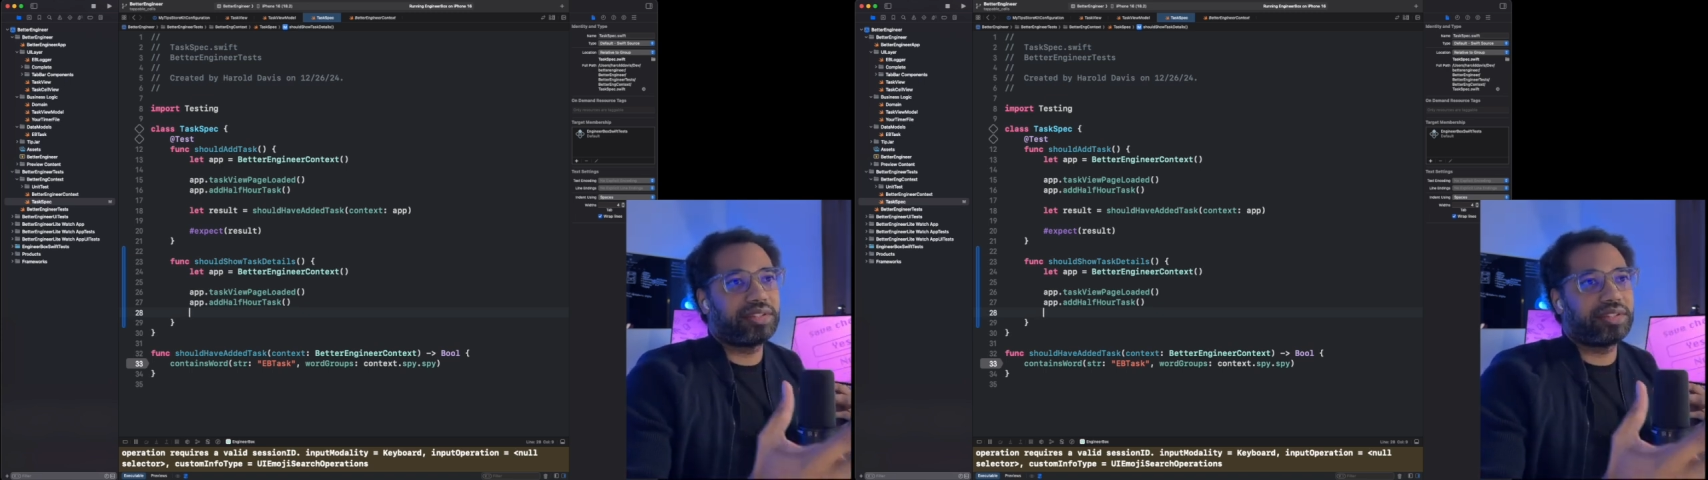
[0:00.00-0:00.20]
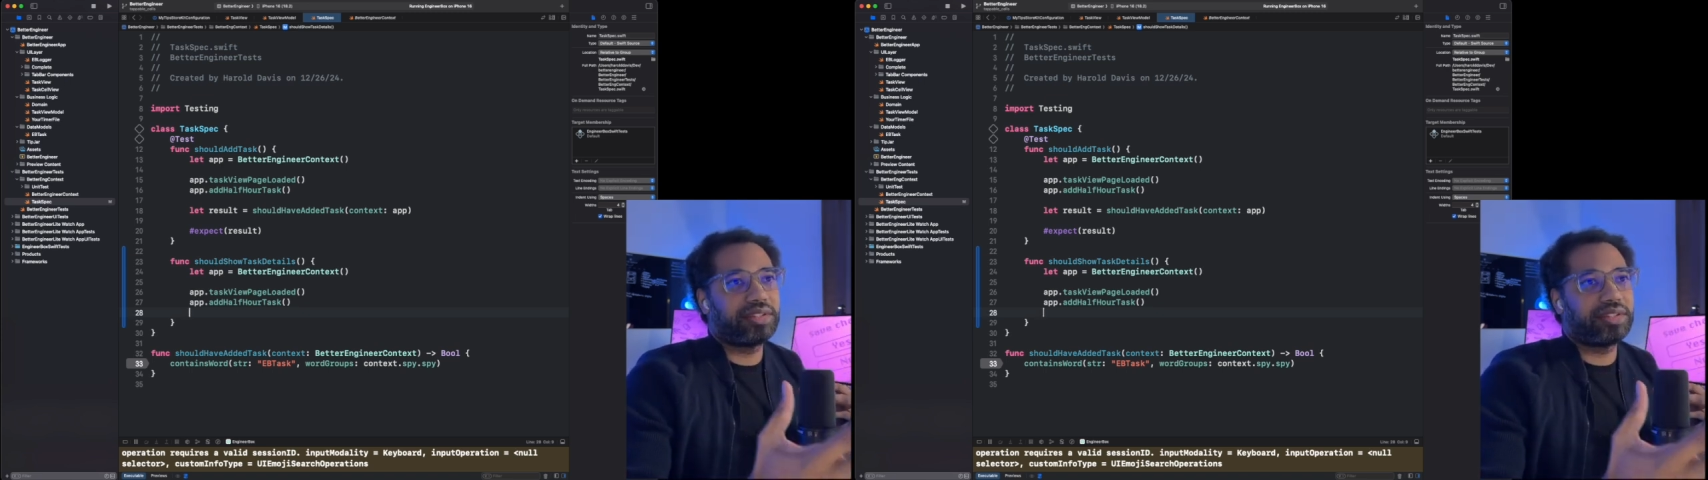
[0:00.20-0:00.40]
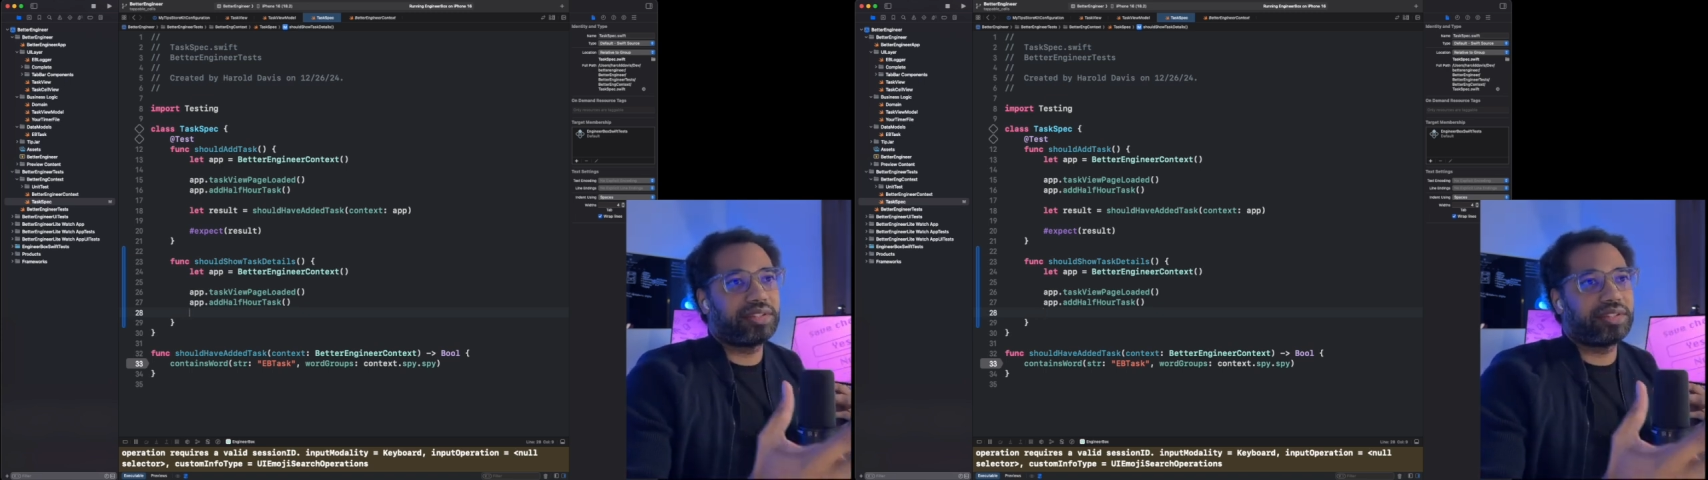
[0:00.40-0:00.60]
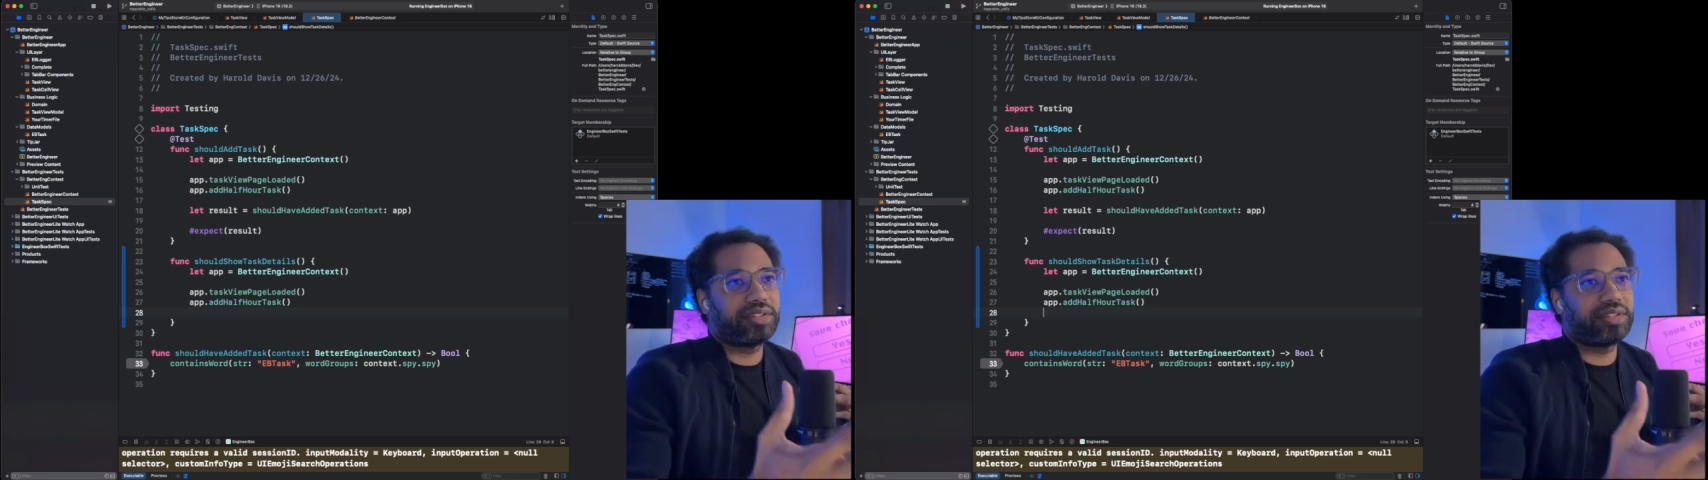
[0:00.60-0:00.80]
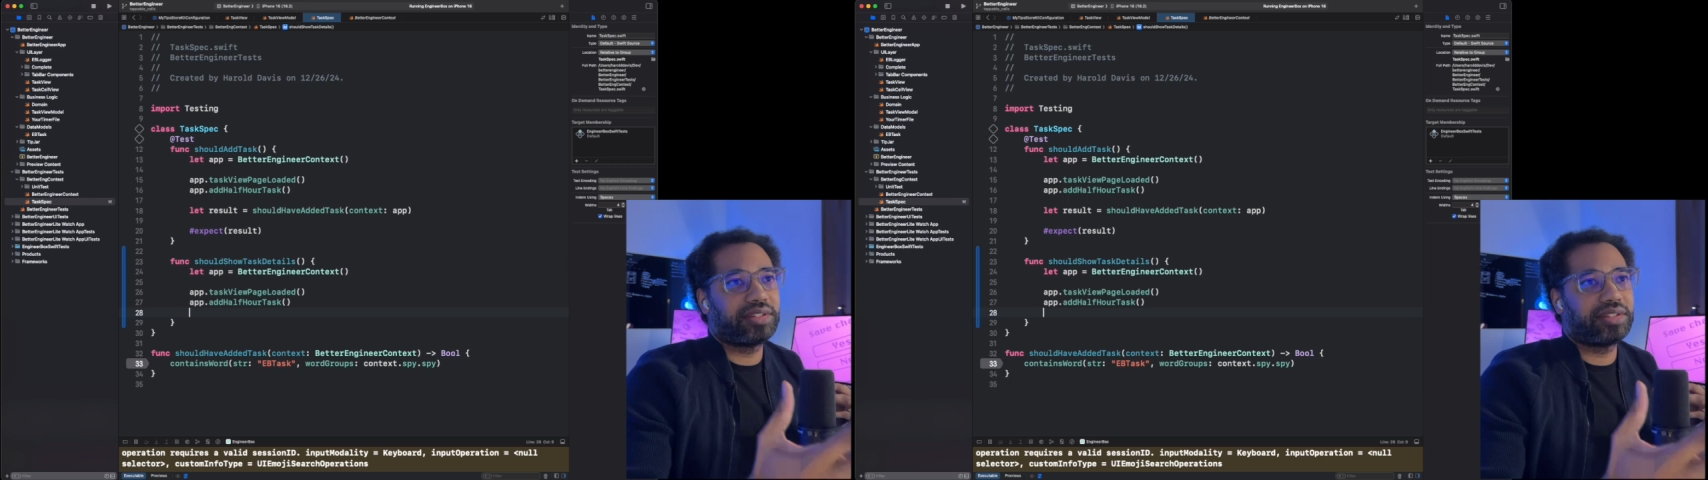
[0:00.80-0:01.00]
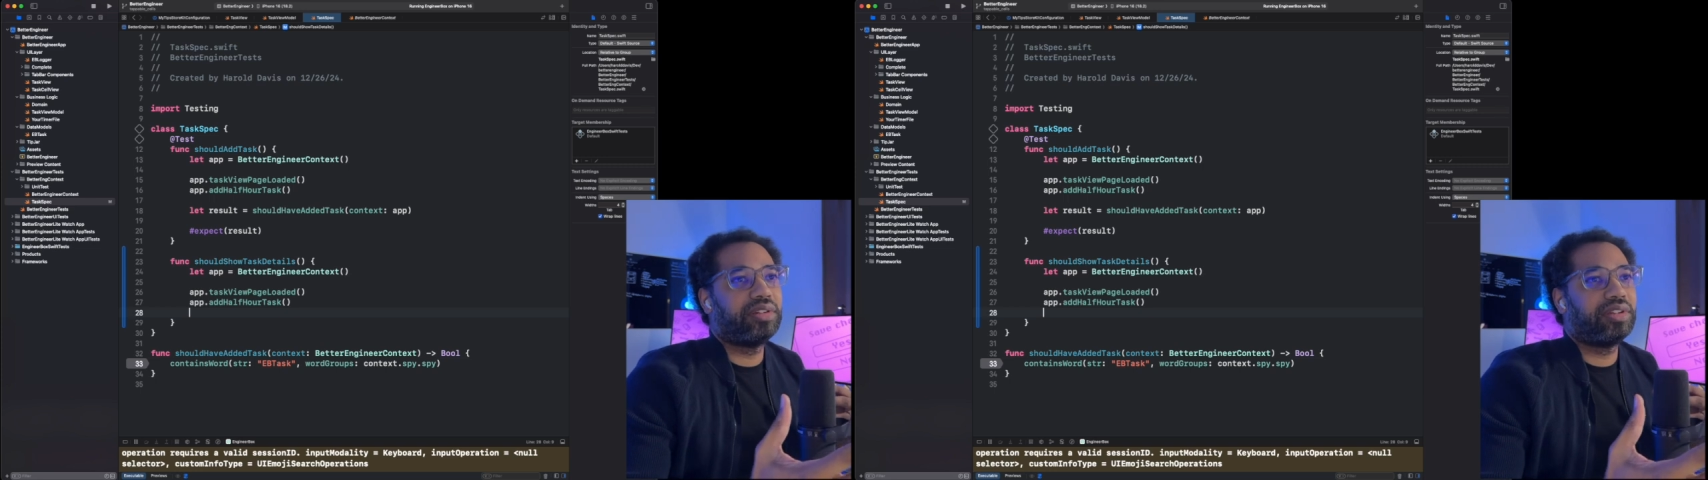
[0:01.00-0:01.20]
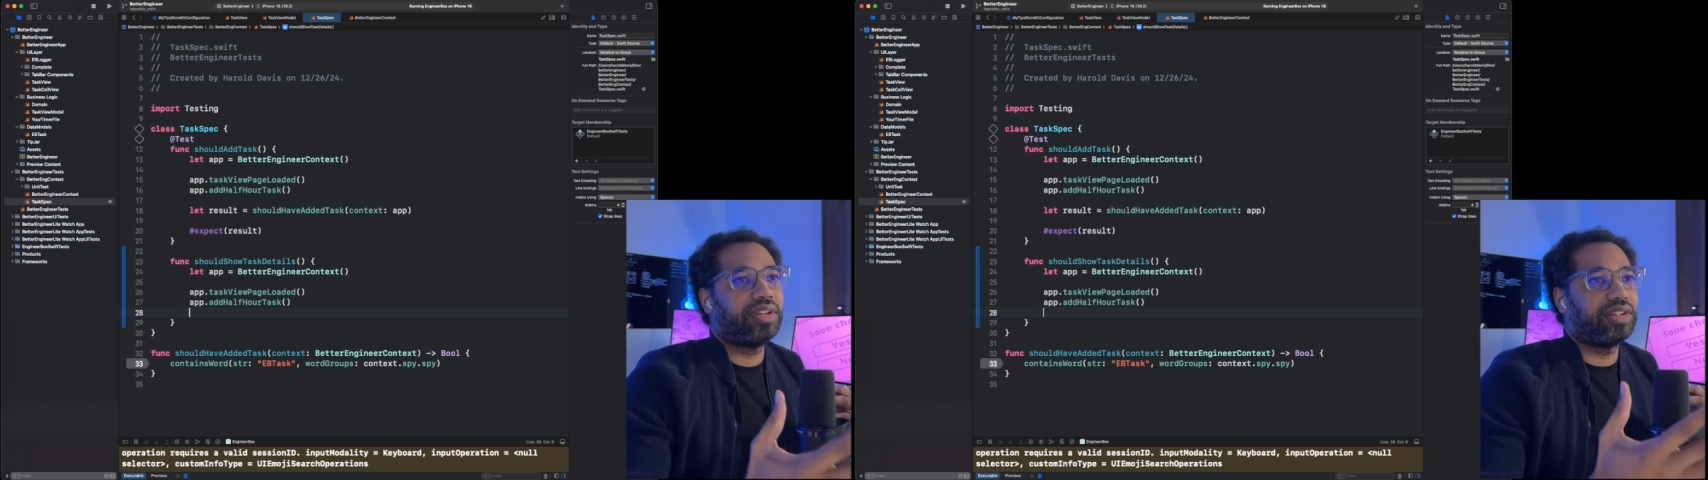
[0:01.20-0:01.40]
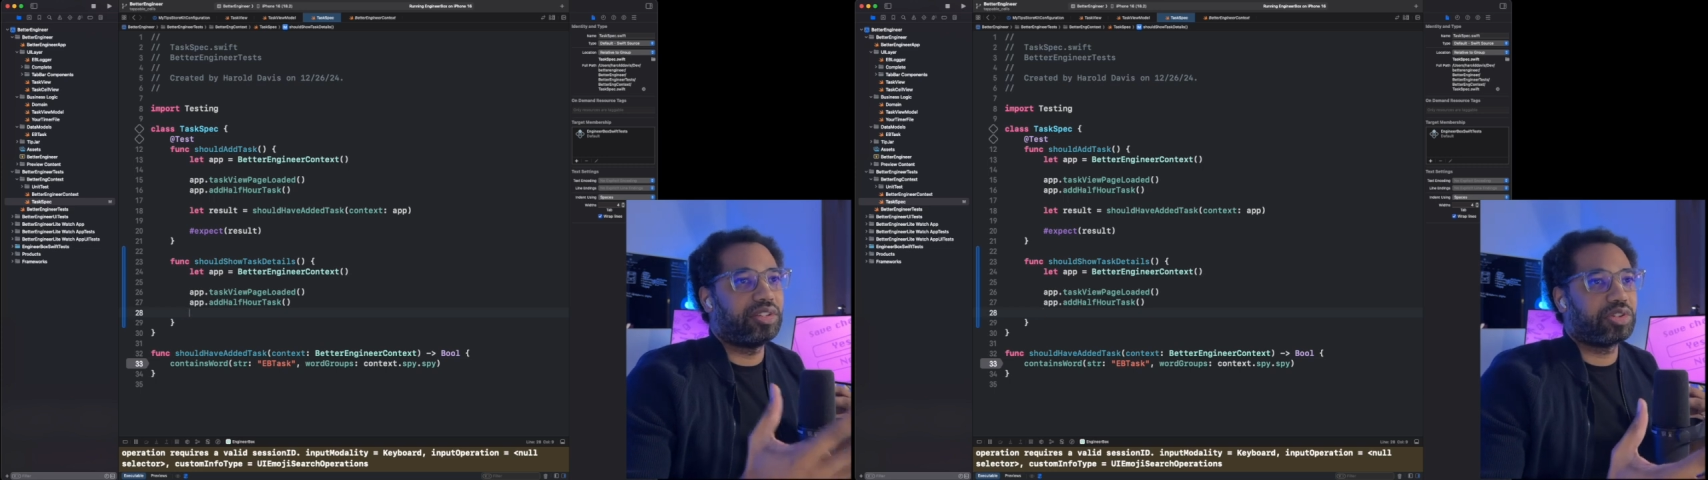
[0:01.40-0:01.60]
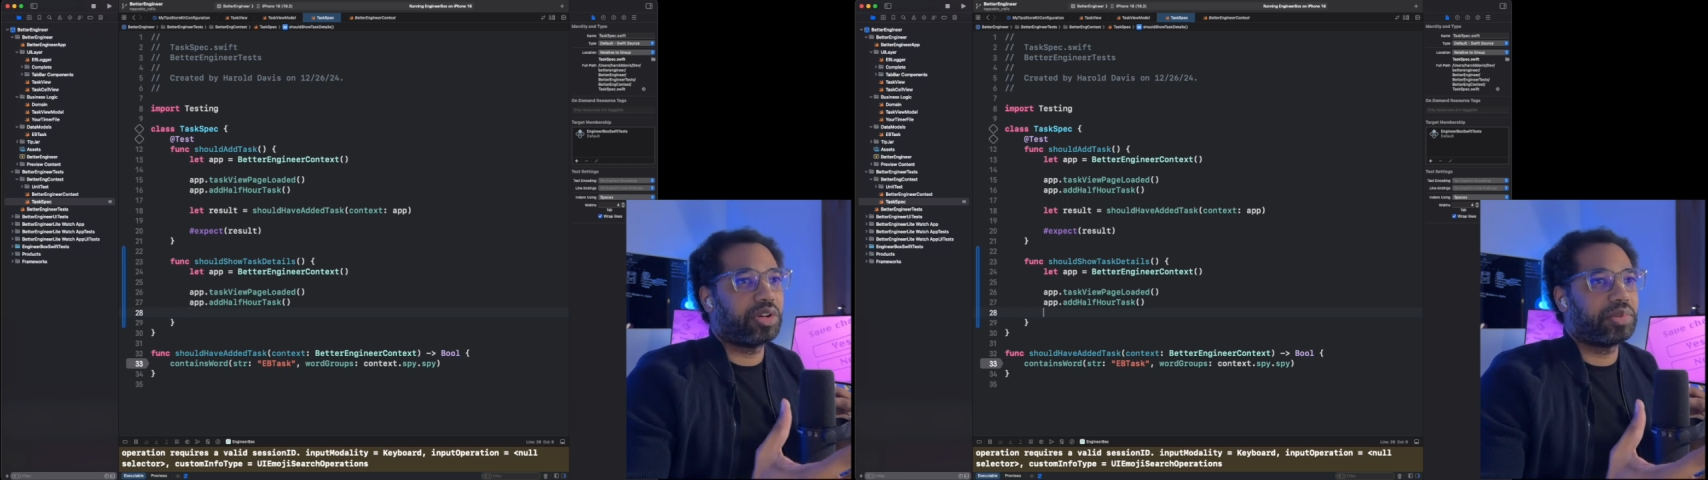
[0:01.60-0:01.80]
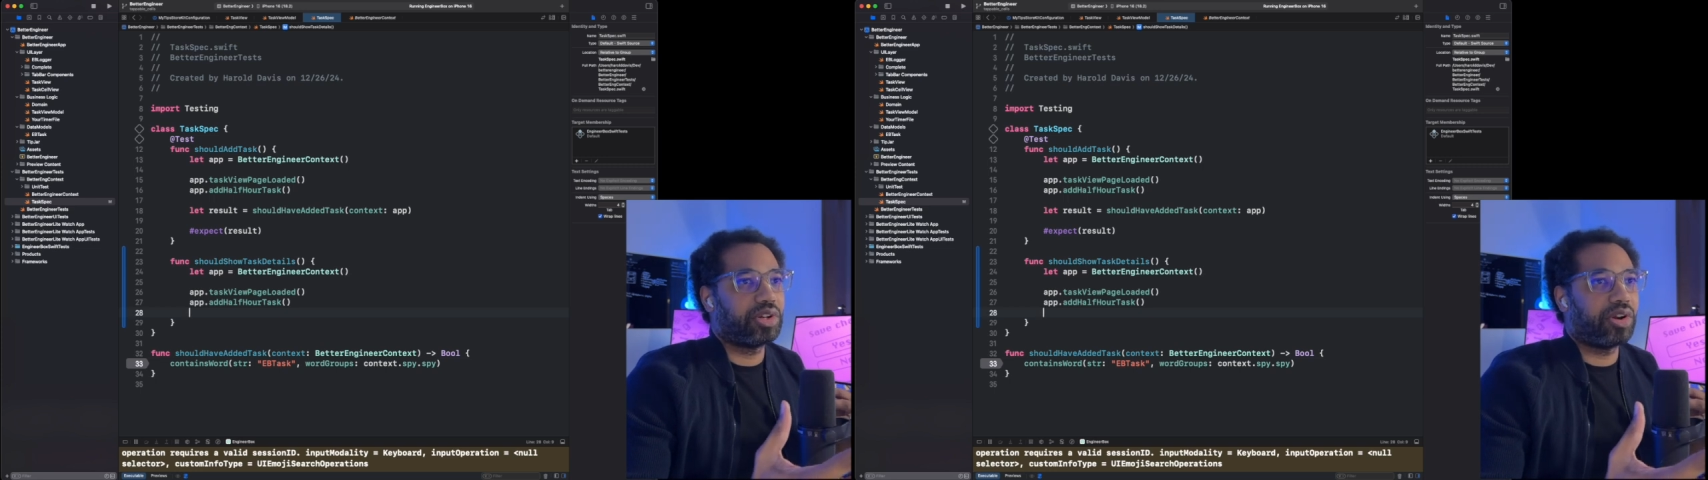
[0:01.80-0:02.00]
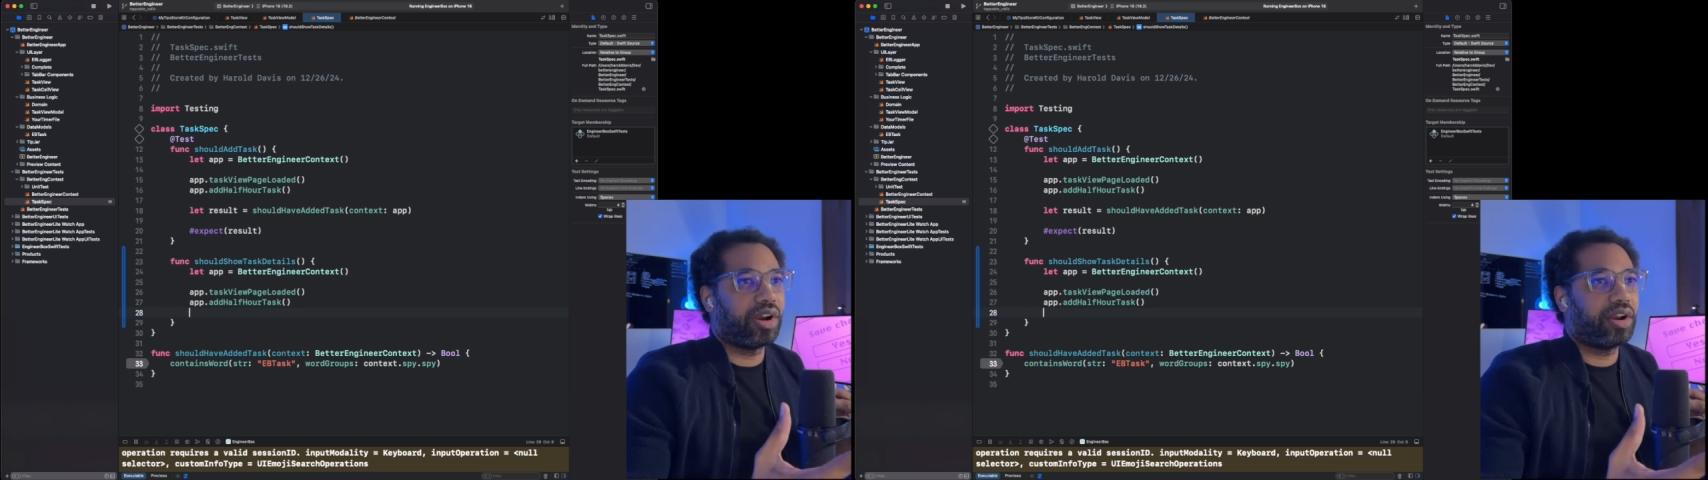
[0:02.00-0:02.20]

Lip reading: title and description are,